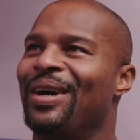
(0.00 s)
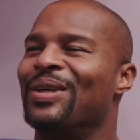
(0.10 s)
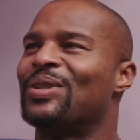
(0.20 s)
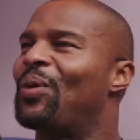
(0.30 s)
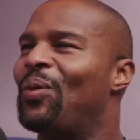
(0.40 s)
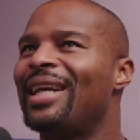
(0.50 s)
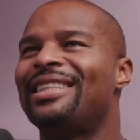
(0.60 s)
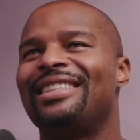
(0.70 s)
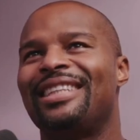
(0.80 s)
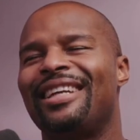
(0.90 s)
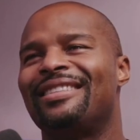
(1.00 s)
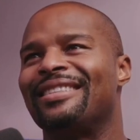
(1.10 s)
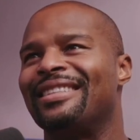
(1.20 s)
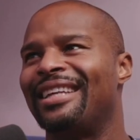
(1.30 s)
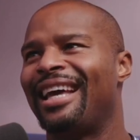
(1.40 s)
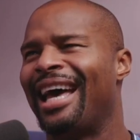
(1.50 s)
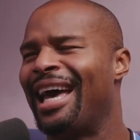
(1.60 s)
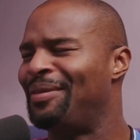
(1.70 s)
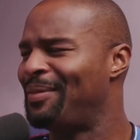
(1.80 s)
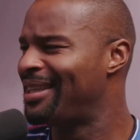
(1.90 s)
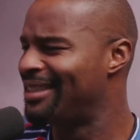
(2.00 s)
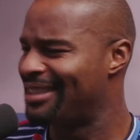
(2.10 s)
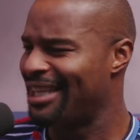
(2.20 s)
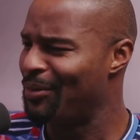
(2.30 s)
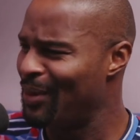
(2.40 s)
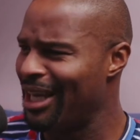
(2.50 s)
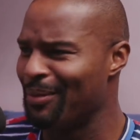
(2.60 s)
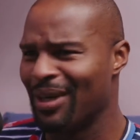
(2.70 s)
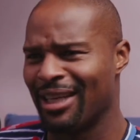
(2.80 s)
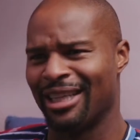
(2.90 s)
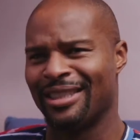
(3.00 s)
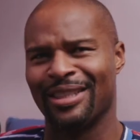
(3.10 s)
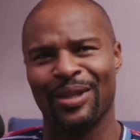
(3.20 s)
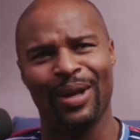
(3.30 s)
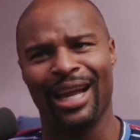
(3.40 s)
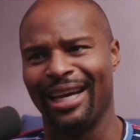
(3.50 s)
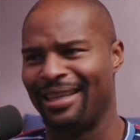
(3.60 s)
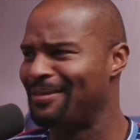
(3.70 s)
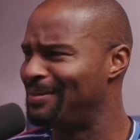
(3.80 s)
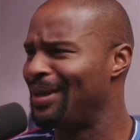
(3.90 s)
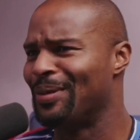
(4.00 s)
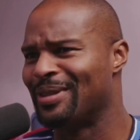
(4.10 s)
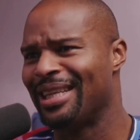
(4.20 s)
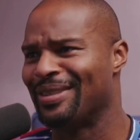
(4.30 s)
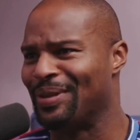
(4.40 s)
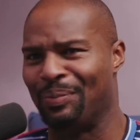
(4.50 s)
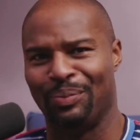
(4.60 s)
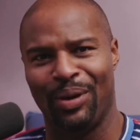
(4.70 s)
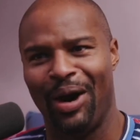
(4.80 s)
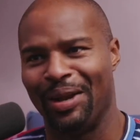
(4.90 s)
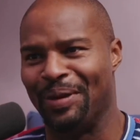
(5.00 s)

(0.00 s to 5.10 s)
So we're watching Jason, and me and Sam, we kept looking at each other. We're like, yo, Jason's a baller,